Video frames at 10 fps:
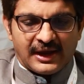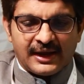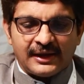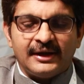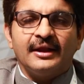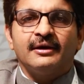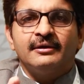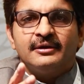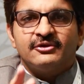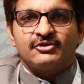And
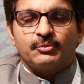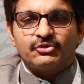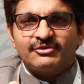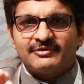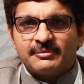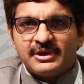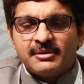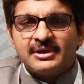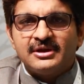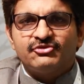suppose if the
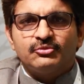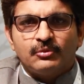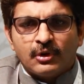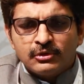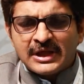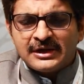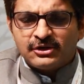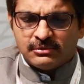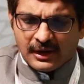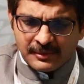BMI is
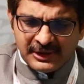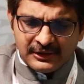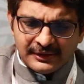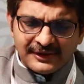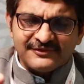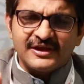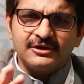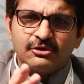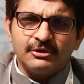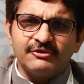less
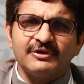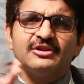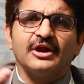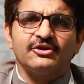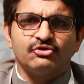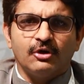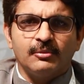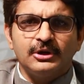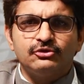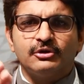than 25, that is normal.